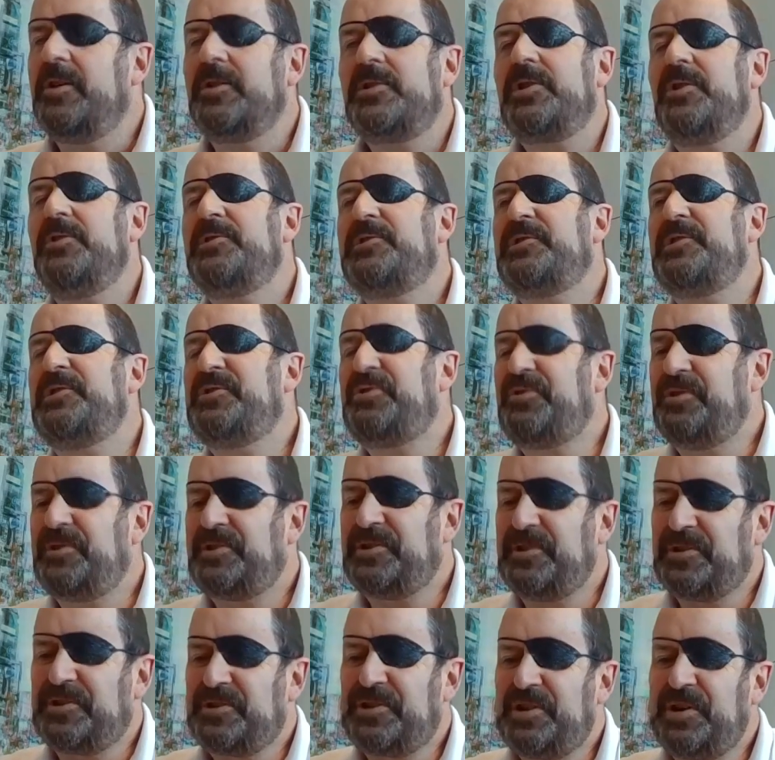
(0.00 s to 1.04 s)
Yeah, so it's
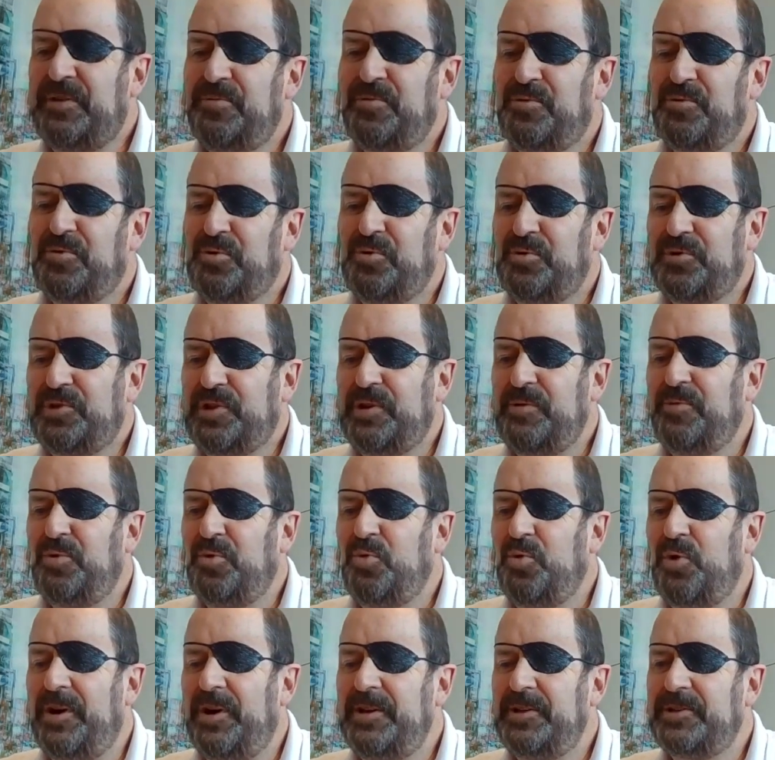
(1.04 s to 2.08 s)
interesting. There's
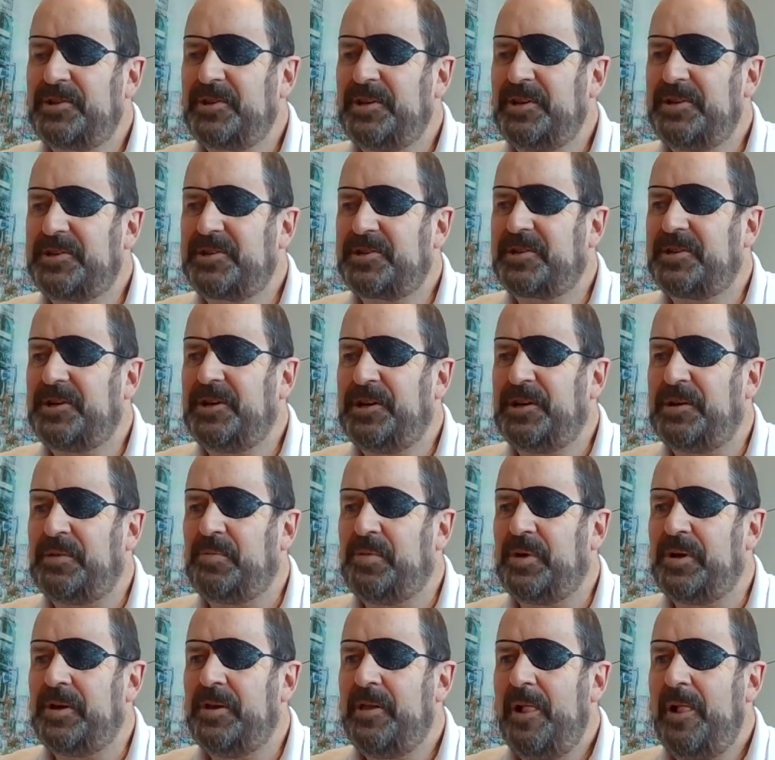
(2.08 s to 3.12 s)
several ways that's
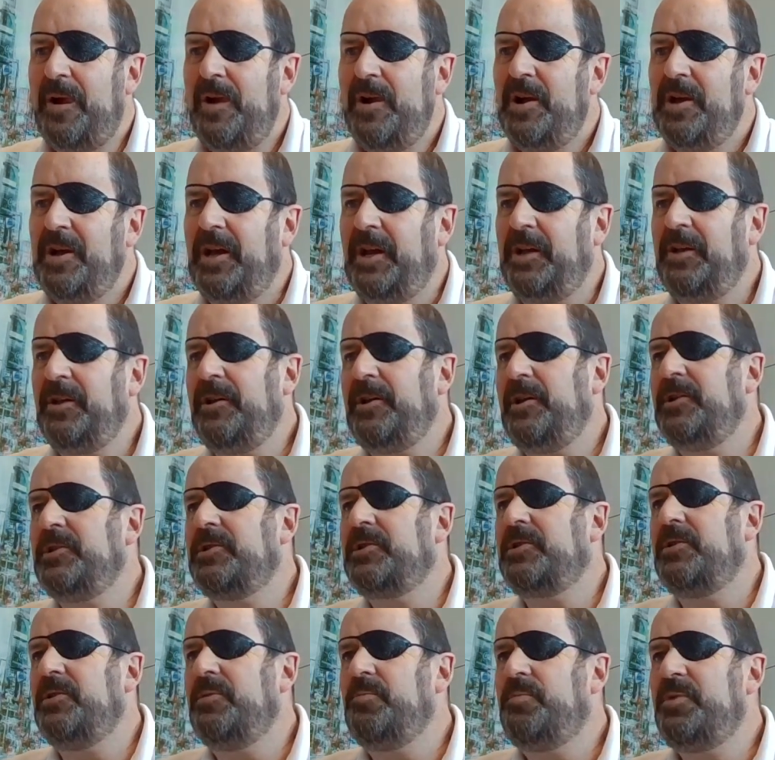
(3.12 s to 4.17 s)
done, but
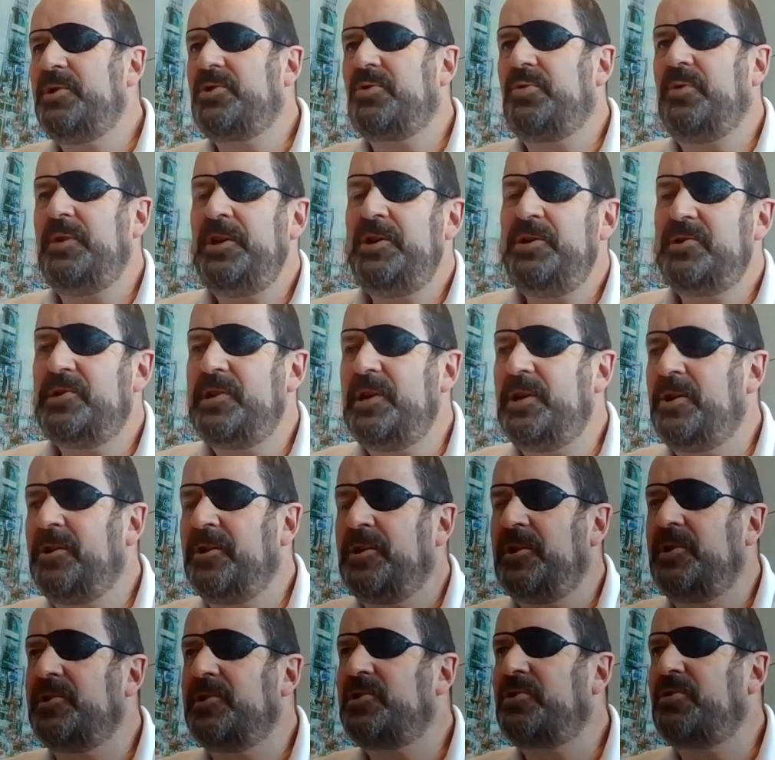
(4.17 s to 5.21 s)
and between New
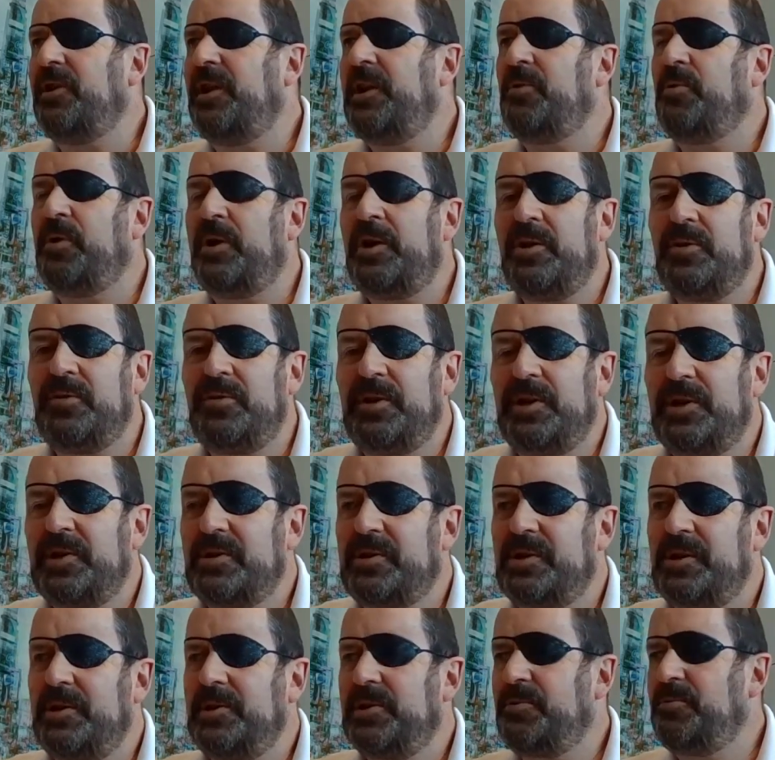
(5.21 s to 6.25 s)
Zealand and Australia, one of the
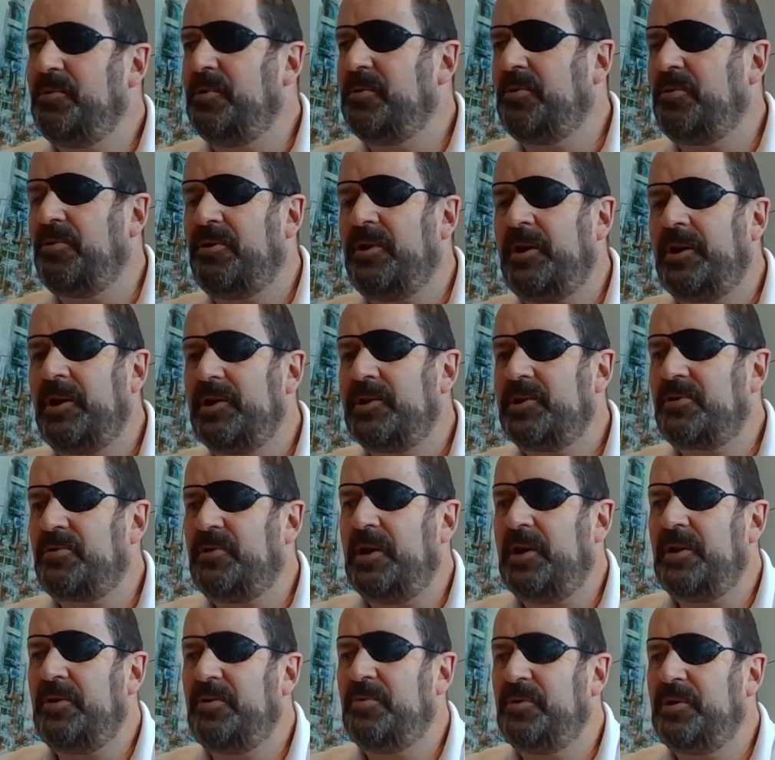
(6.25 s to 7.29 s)
things as we're growing in
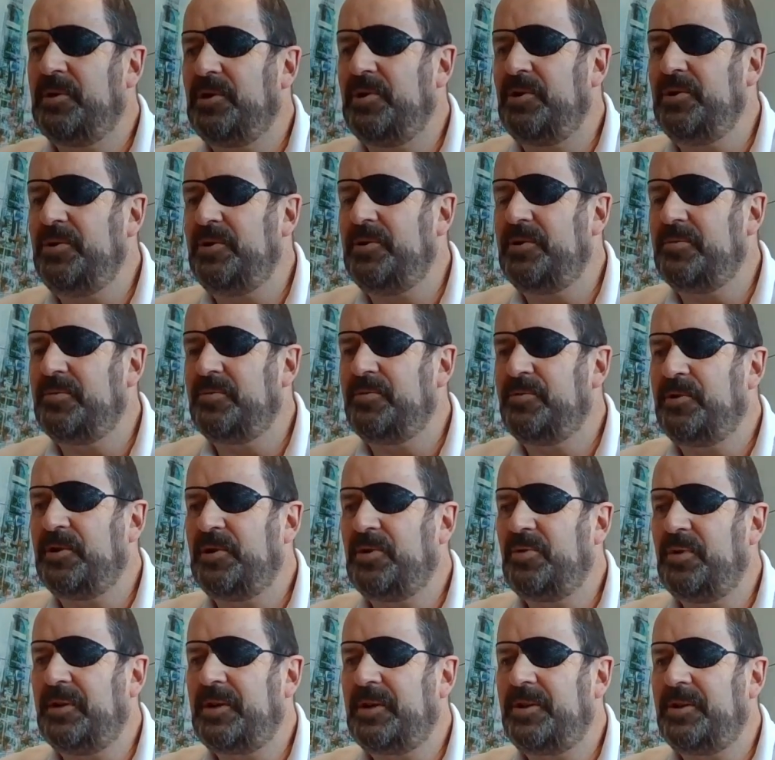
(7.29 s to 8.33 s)
Australia, we learned
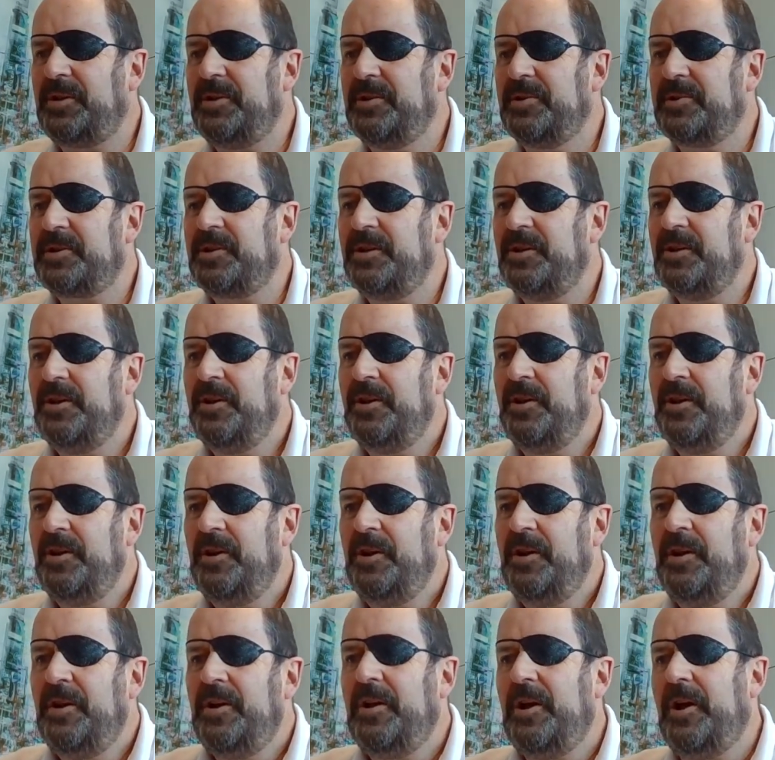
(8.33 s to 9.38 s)
very quickly is
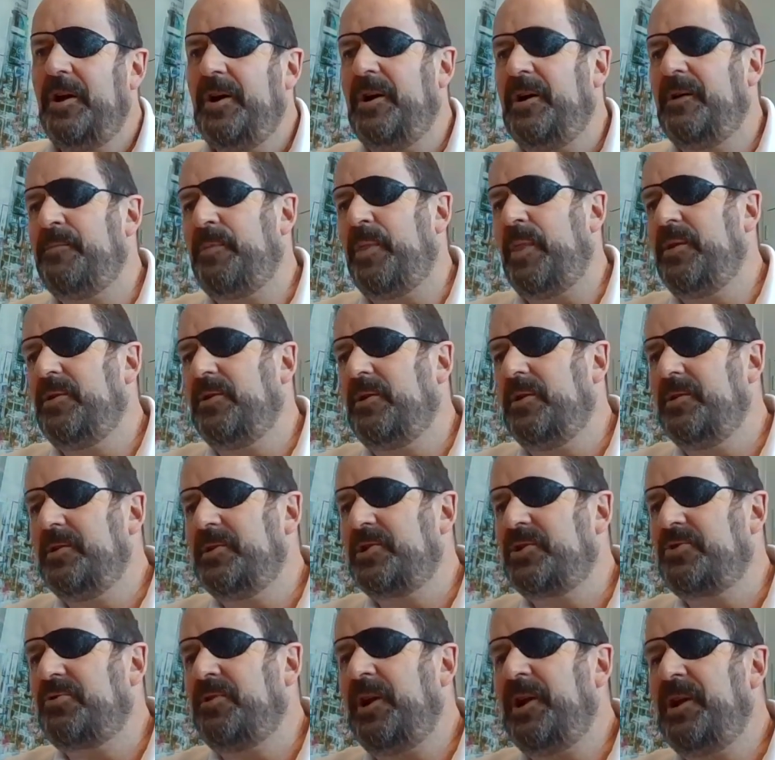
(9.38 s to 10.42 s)

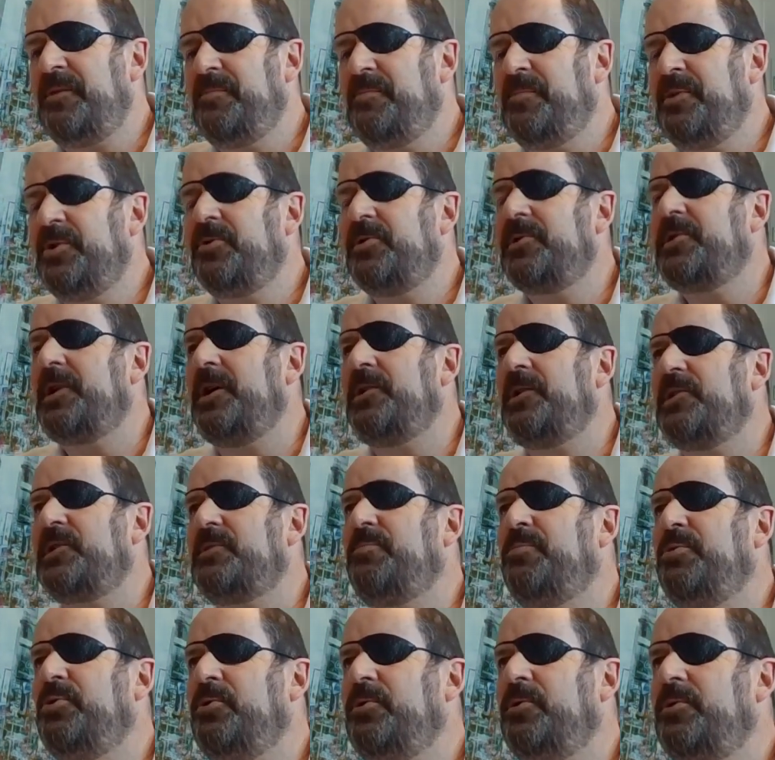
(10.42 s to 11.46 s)
Australian builders aren't
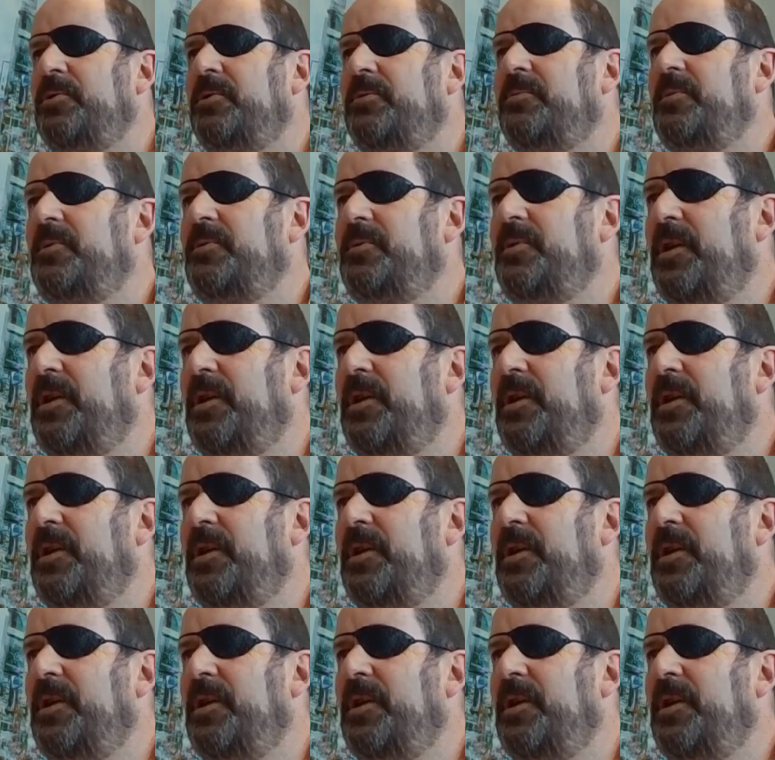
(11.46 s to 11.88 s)
spoilt